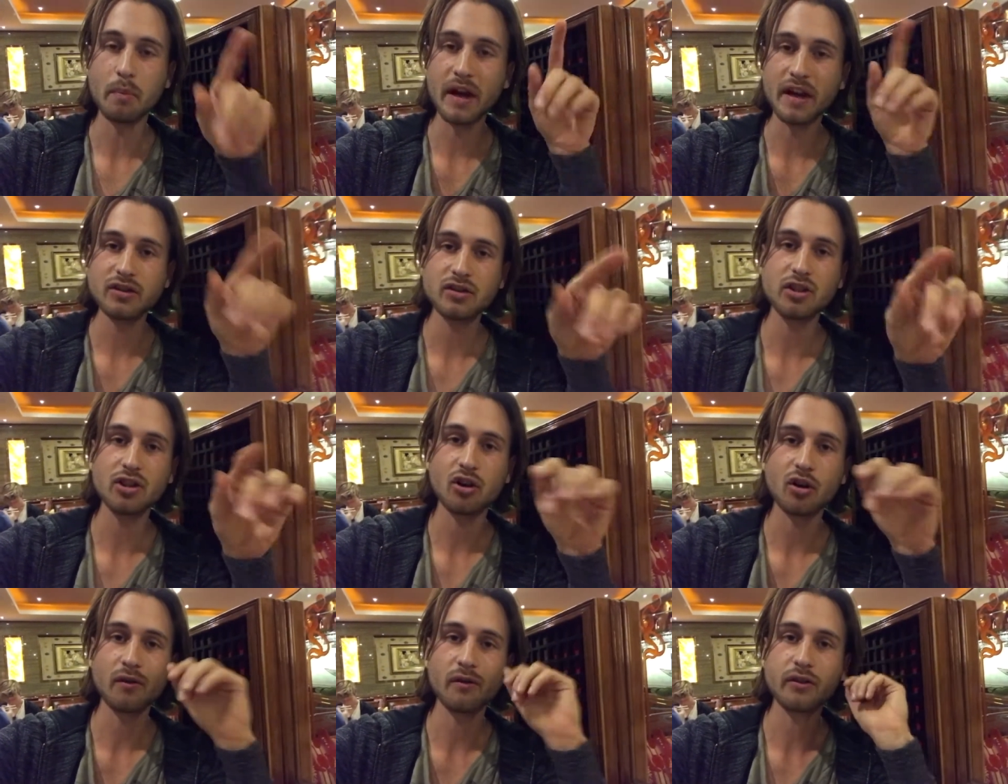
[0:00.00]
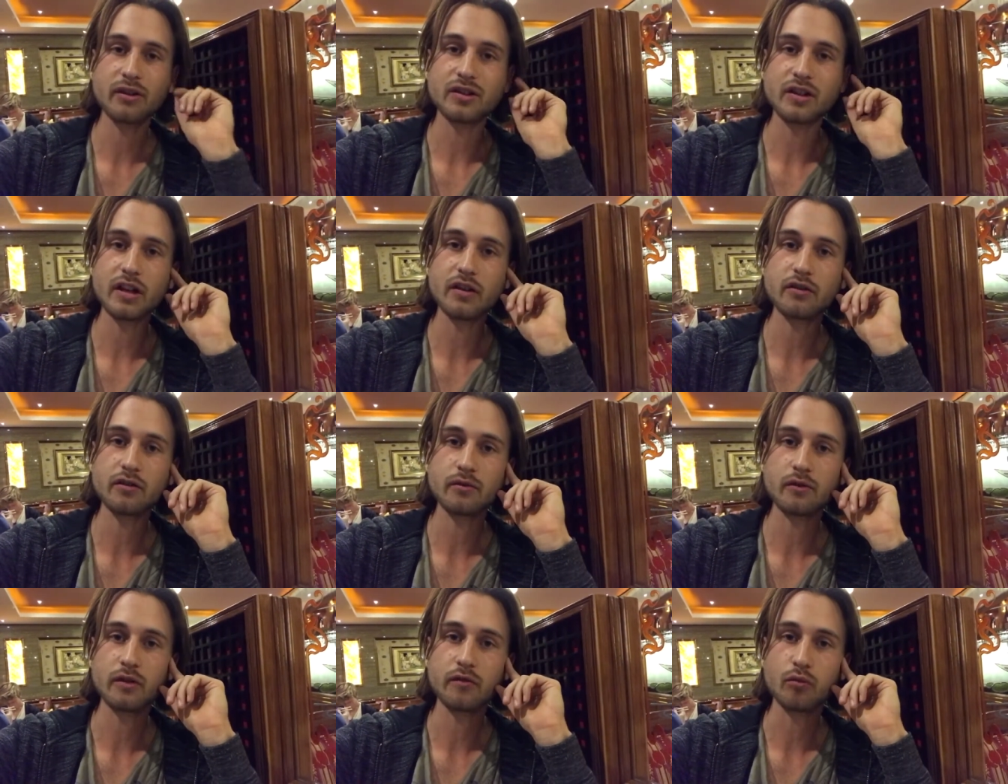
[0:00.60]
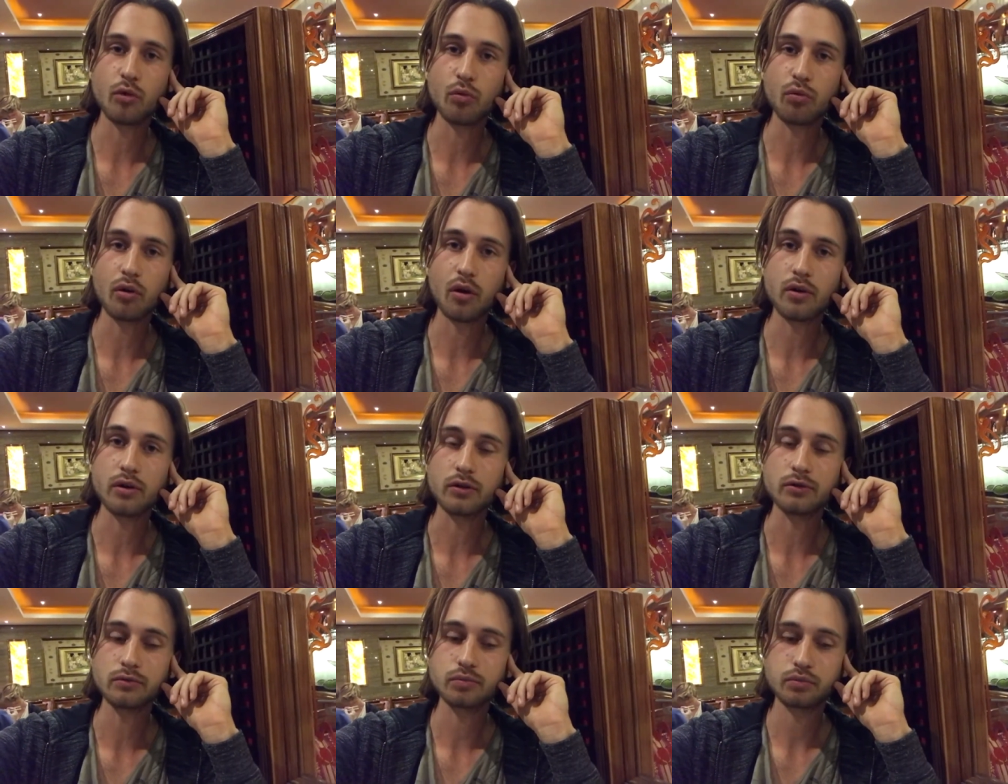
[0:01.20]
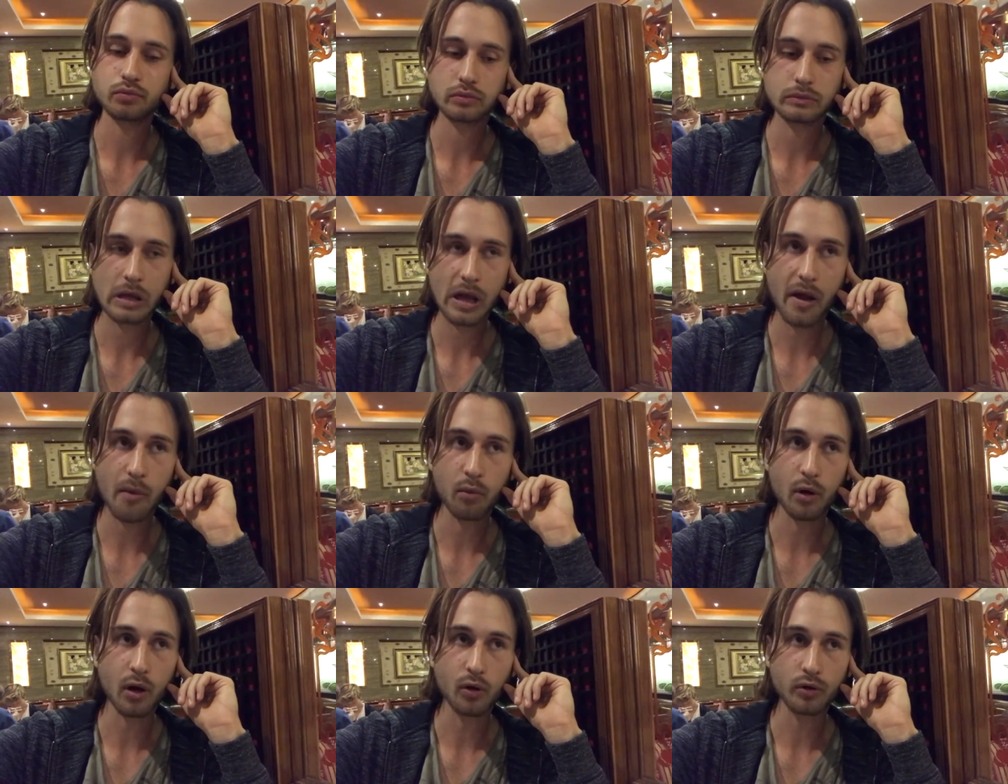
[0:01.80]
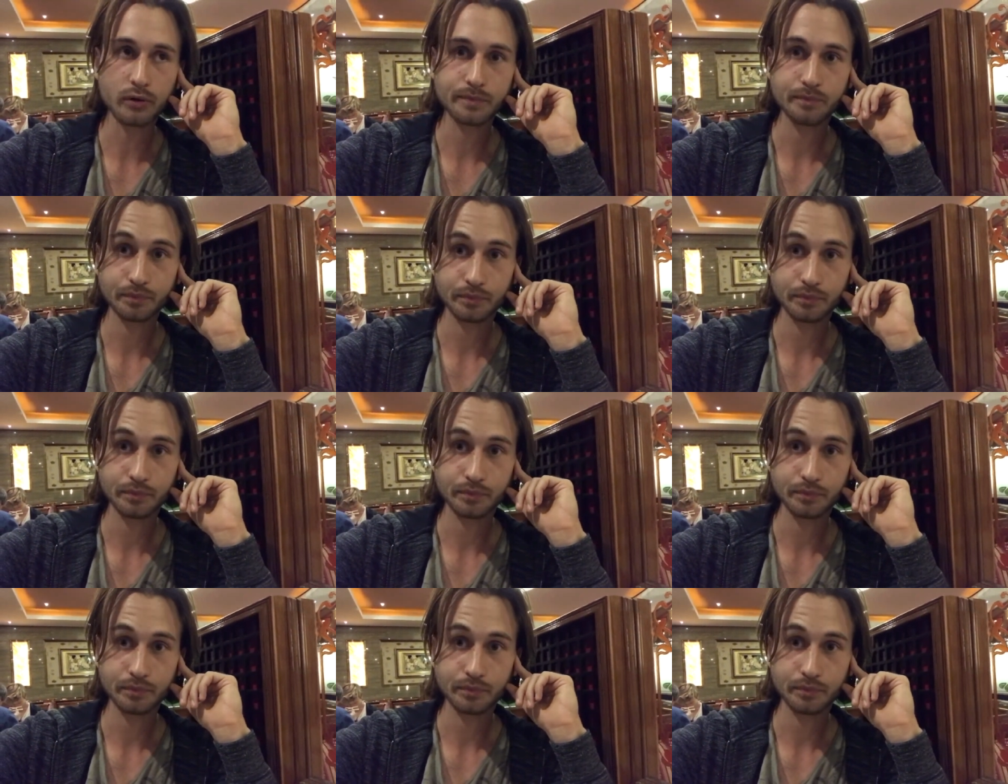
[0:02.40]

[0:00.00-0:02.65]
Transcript: amazing conversation with my brother about